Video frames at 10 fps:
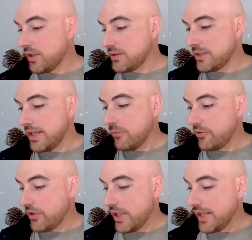So that
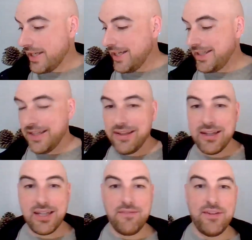was that. Then the
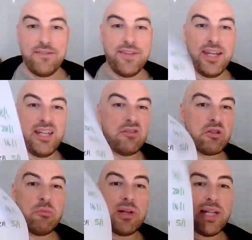lucky 15,
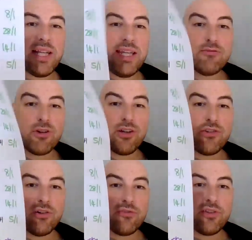complete
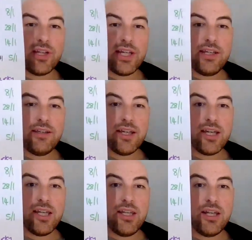write-off today.
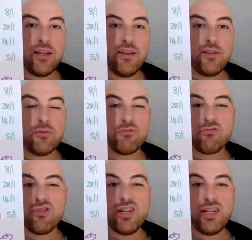None of these were
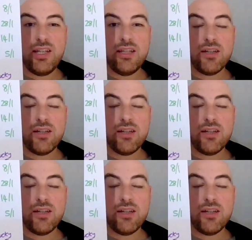really